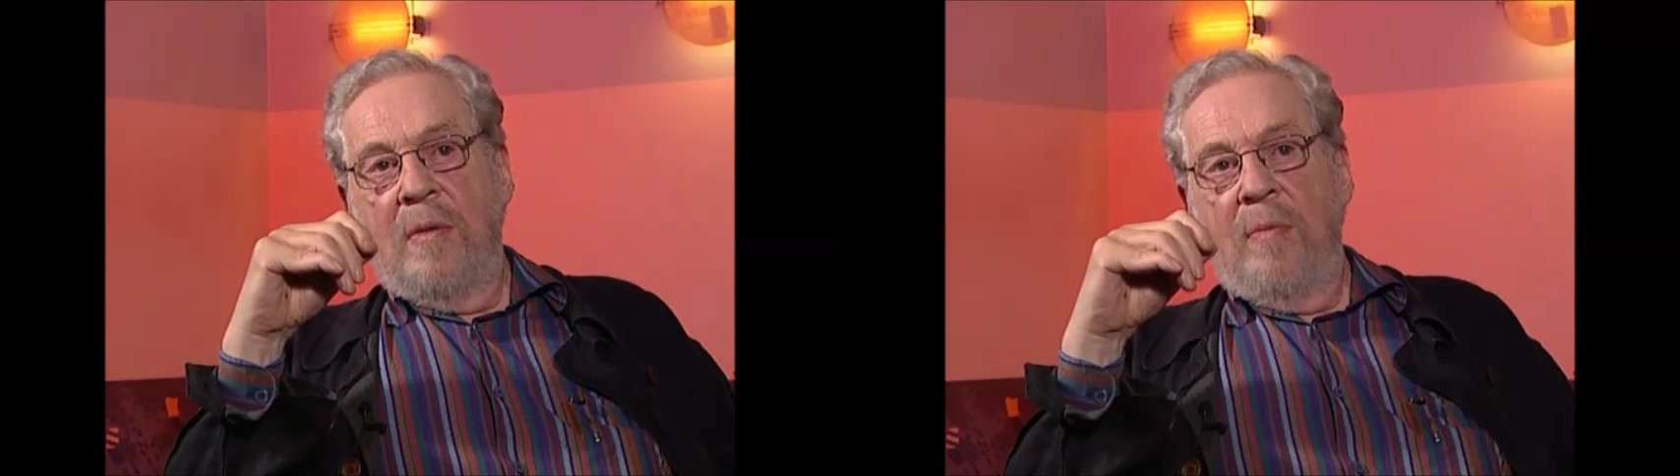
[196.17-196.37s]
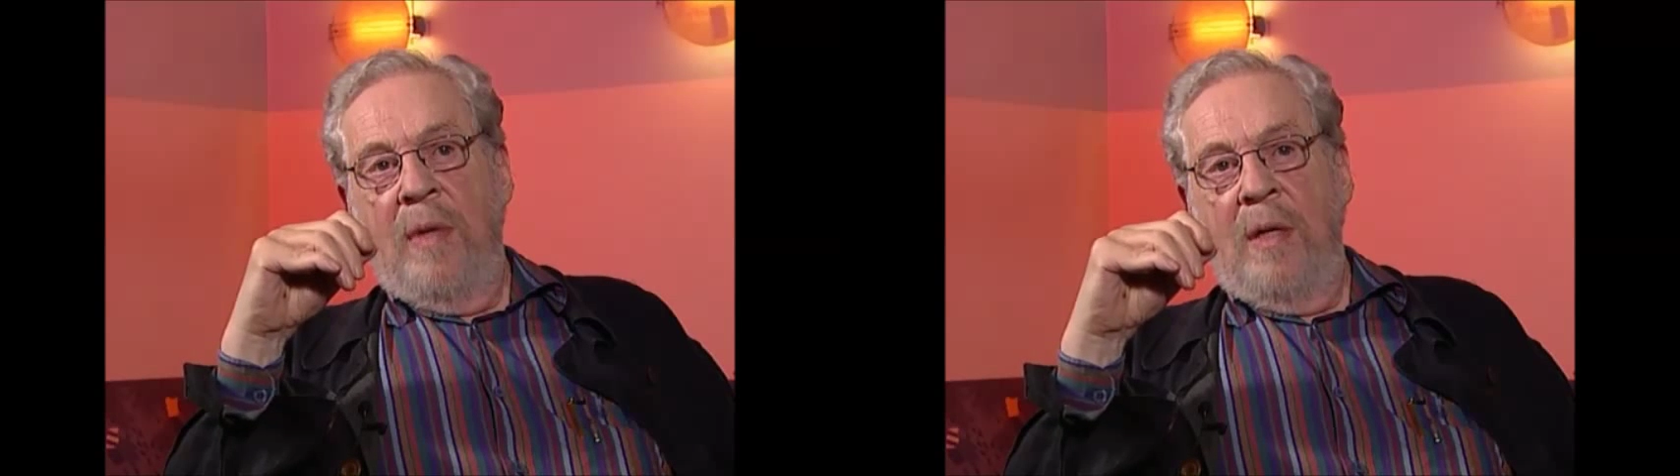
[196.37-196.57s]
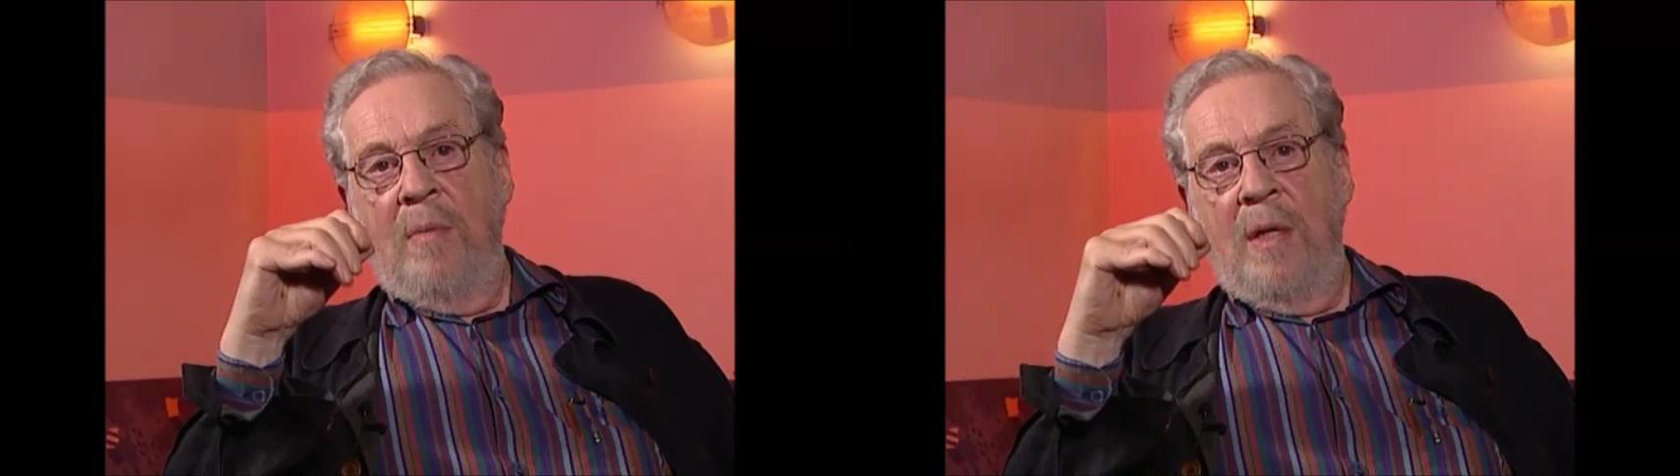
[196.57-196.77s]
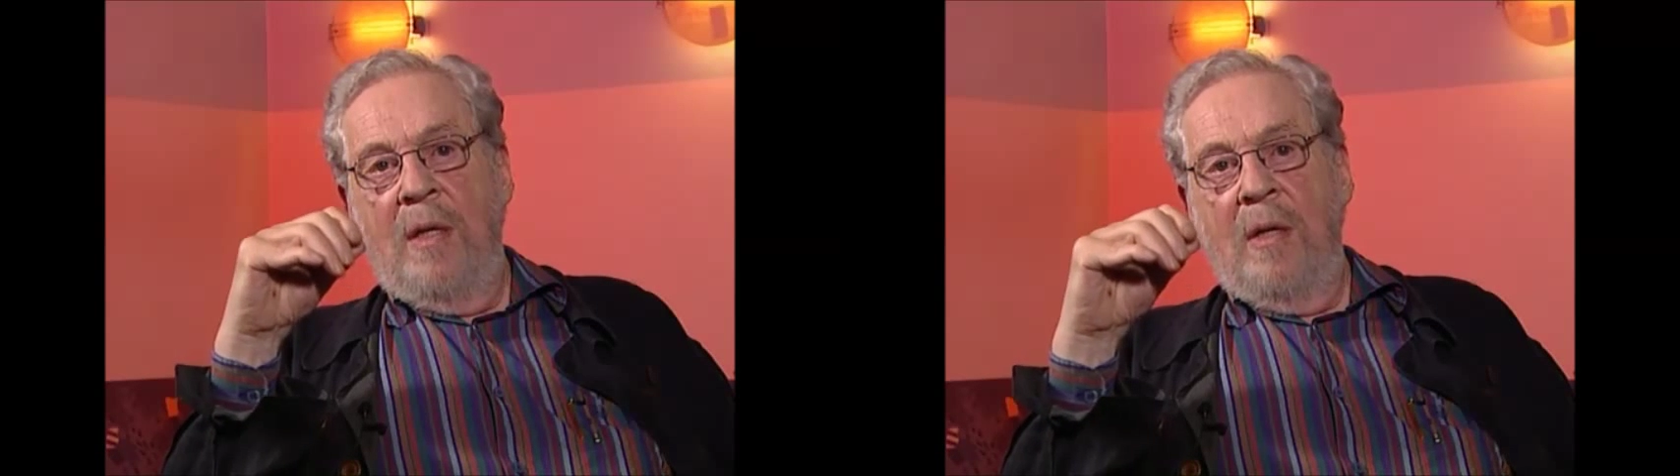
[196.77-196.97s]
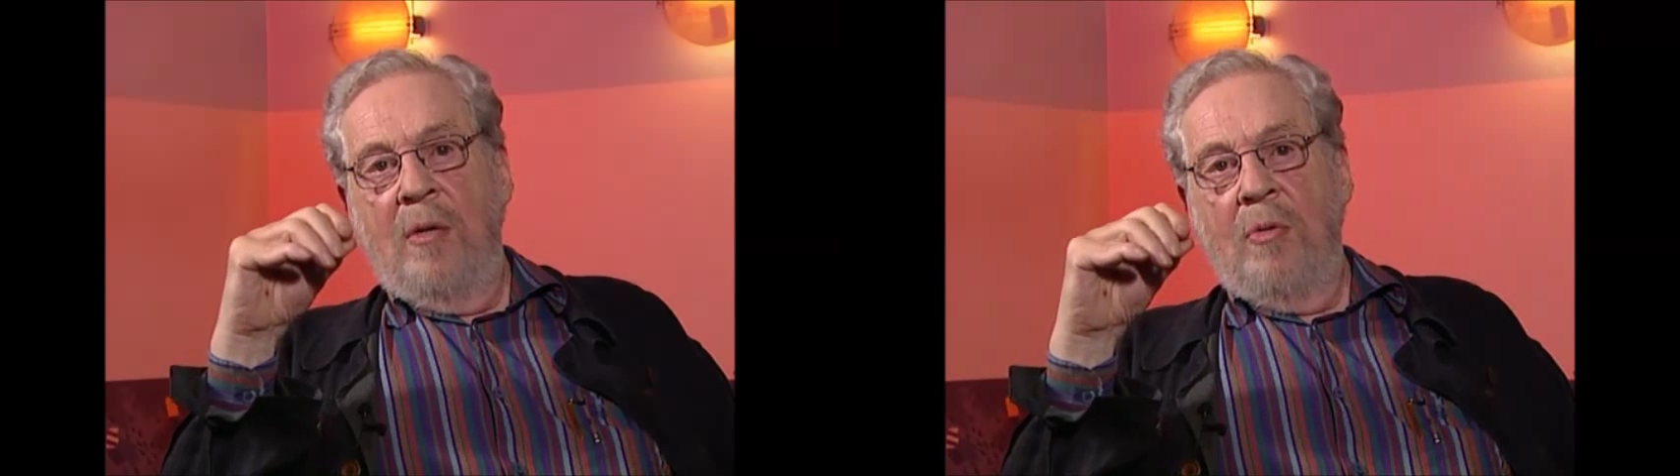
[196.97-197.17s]
many
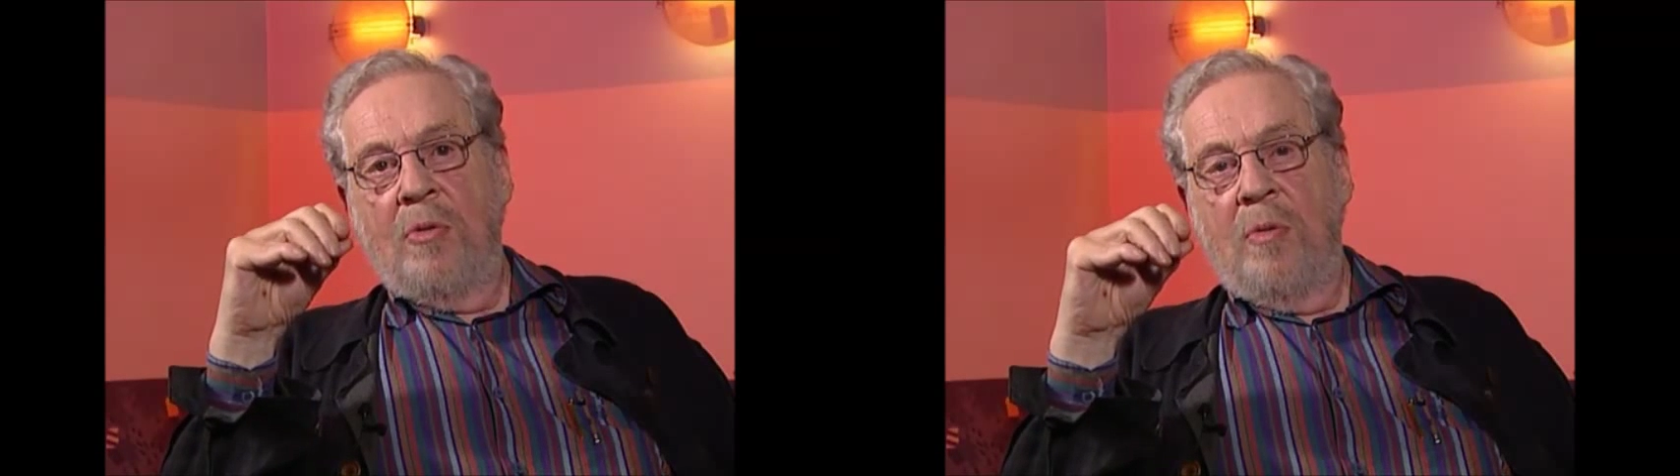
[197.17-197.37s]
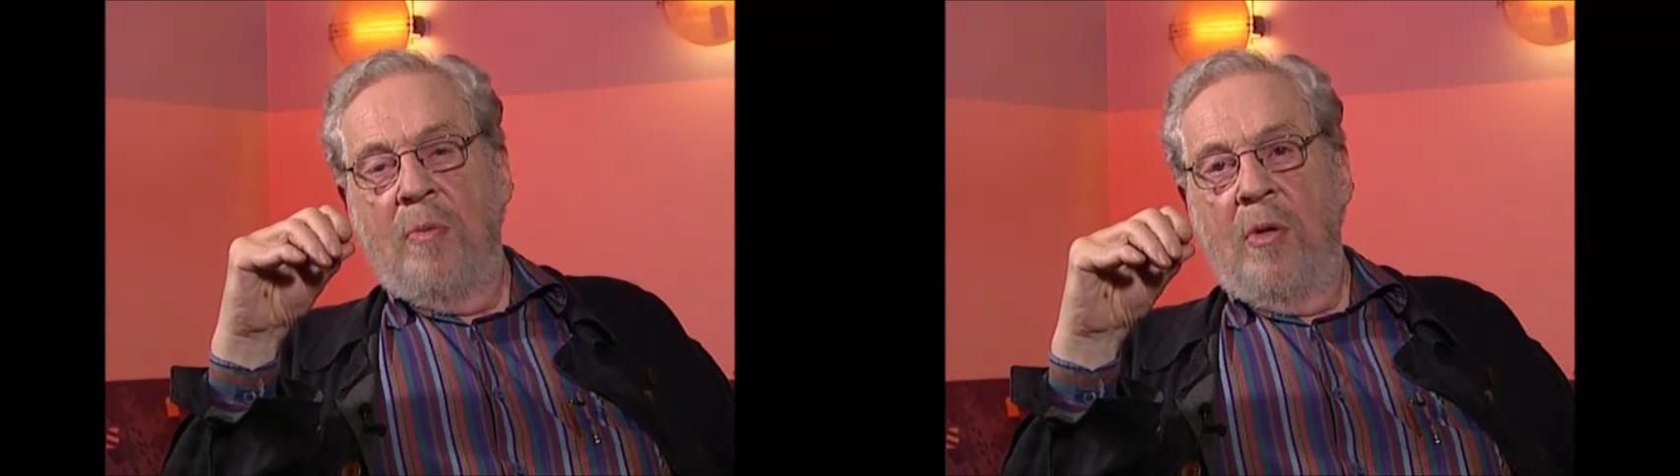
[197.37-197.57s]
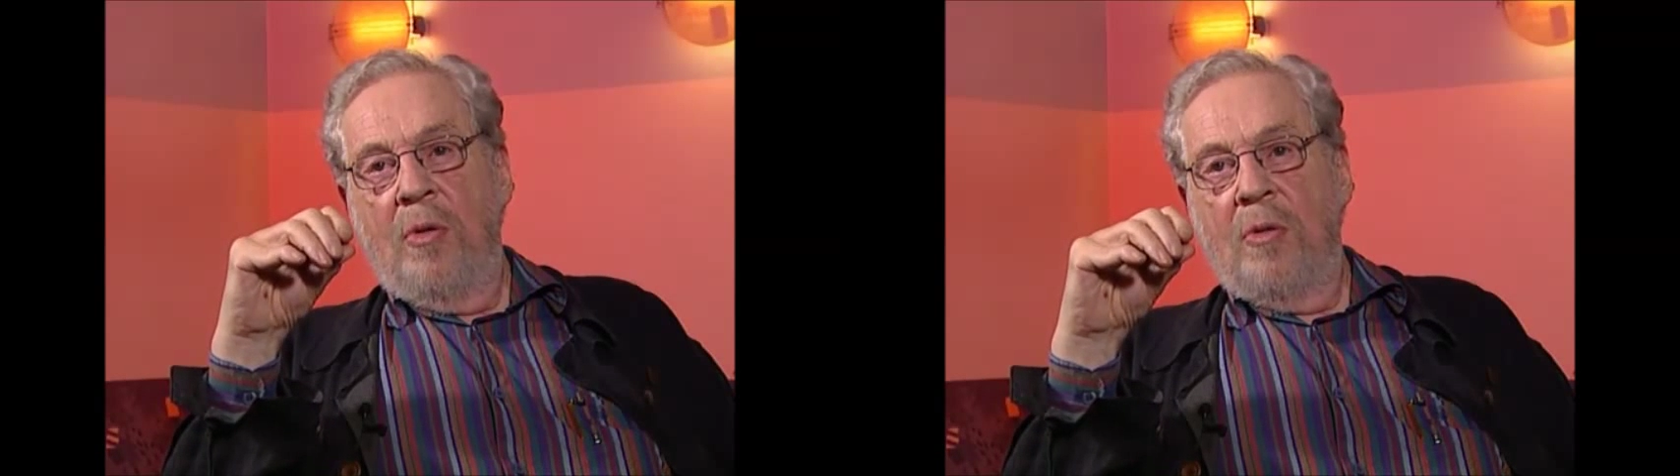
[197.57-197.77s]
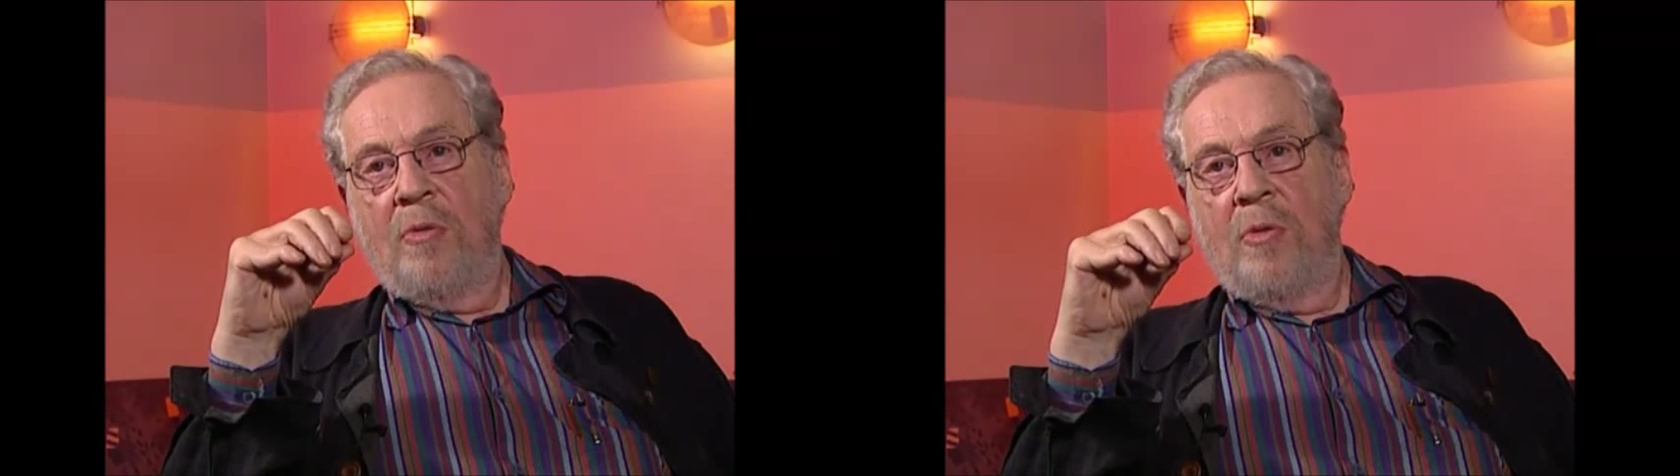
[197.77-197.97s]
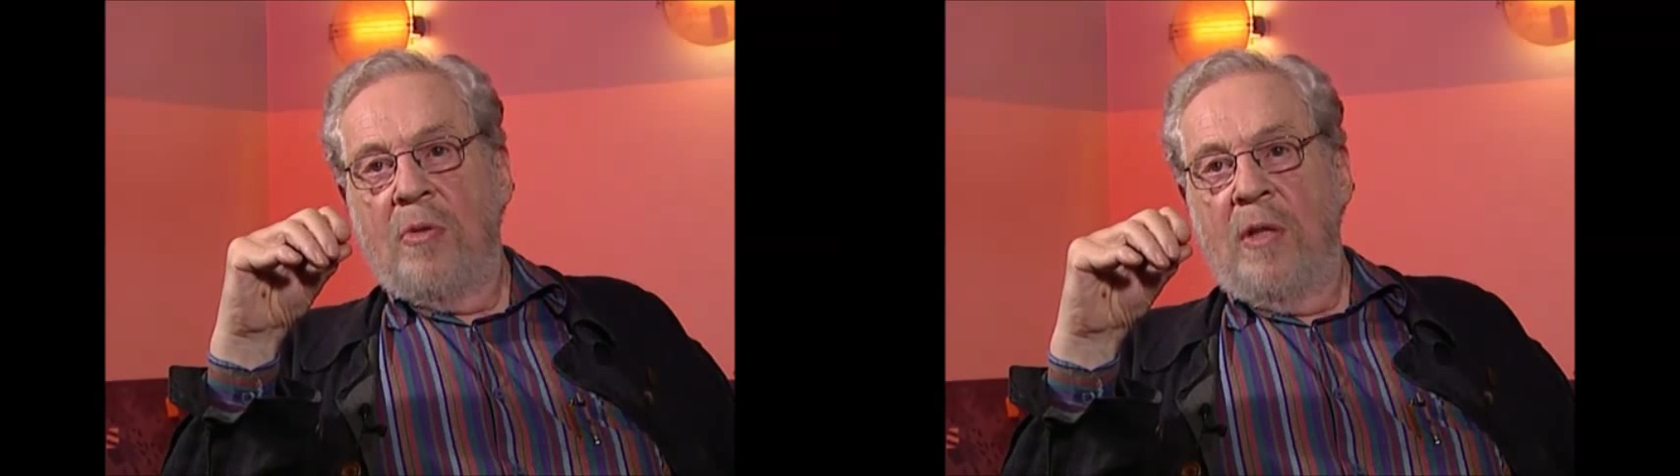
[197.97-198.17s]
media and also a lot of